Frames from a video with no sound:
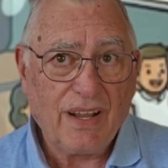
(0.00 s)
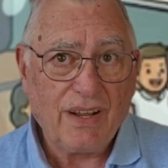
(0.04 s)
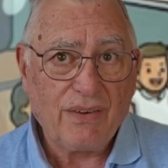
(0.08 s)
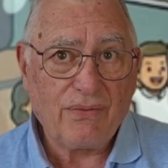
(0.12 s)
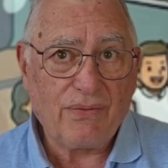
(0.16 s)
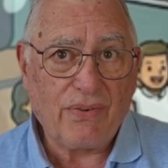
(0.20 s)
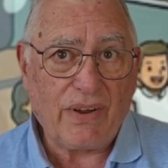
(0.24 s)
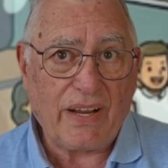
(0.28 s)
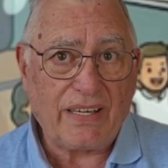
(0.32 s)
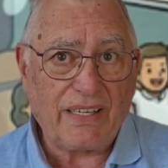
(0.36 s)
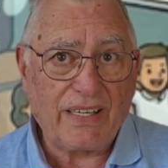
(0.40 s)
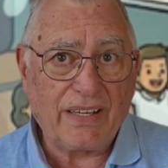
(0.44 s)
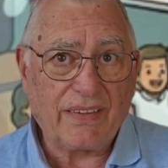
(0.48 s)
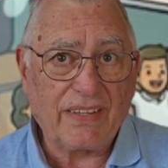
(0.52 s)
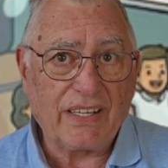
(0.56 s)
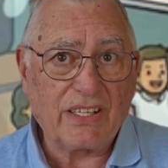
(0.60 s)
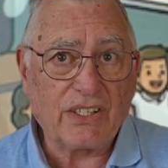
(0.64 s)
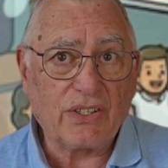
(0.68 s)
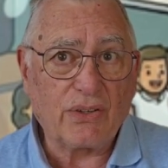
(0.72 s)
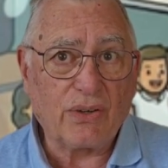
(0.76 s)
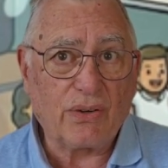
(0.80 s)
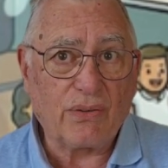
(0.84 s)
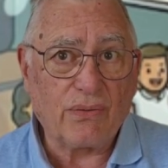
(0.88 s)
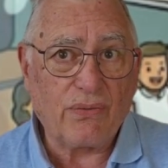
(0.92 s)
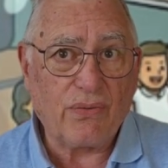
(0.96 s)
finding
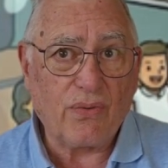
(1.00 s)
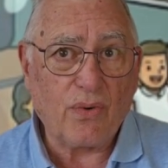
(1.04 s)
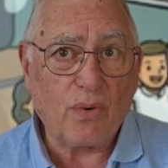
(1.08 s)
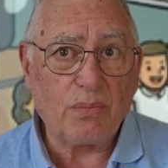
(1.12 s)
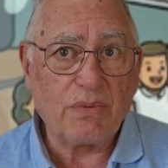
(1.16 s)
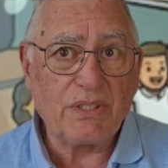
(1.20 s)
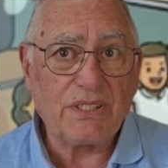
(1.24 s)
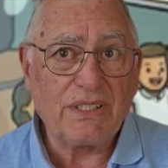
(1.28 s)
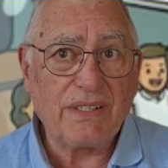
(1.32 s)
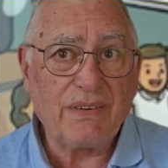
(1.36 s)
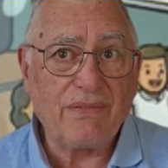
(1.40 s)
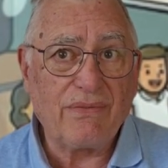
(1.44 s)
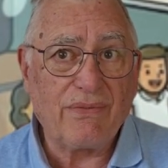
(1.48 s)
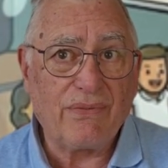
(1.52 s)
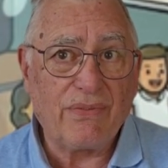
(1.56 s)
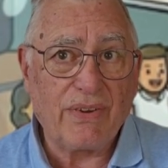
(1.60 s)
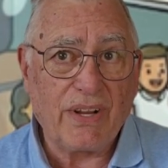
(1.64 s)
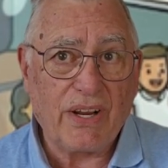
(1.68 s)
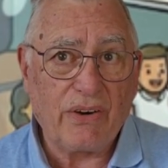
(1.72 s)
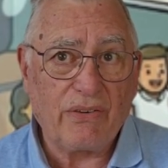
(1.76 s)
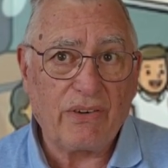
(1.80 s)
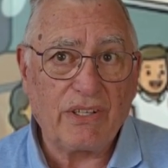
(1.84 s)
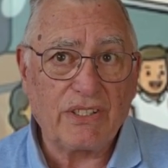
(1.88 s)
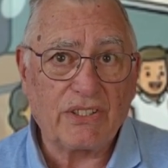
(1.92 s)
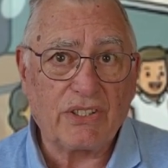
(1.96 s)
that conformity
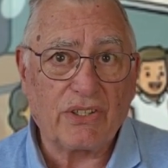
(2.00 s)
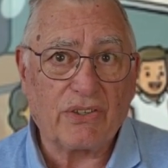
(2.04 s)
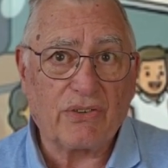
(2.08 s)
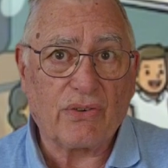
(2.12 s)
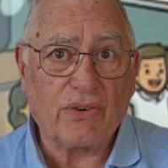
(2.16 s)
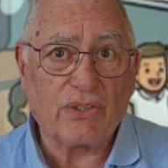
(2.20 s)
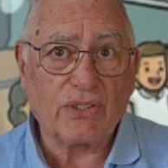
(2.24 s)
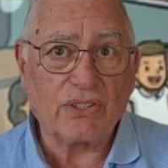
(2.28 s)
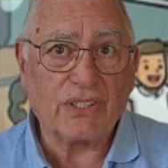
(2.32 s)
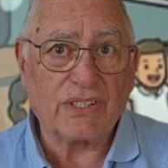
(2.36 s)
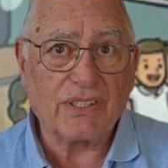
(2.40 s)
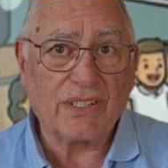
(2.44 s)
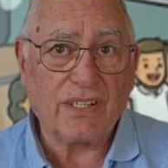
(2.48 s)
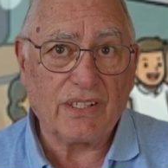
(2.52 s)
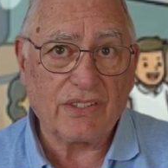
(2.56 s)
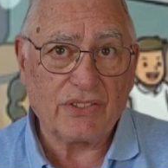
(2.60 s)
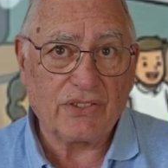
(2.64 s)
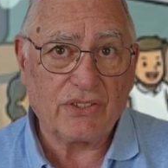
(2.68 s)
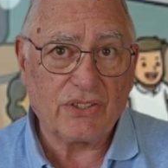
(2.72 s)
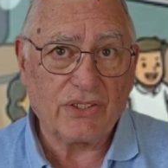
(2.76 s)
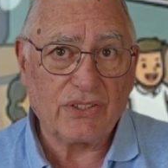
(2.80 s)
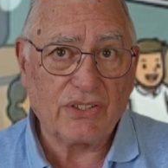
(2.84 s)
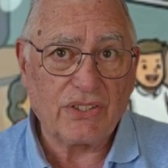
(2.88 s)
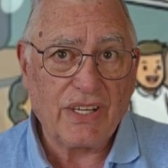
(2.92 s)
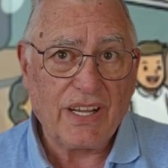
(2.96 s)
varies across
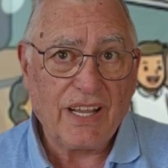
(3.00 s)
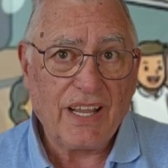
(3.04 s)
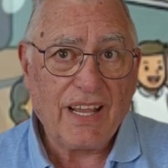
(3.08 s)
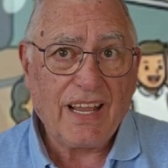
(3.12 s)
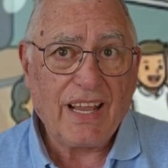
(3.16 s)
cultures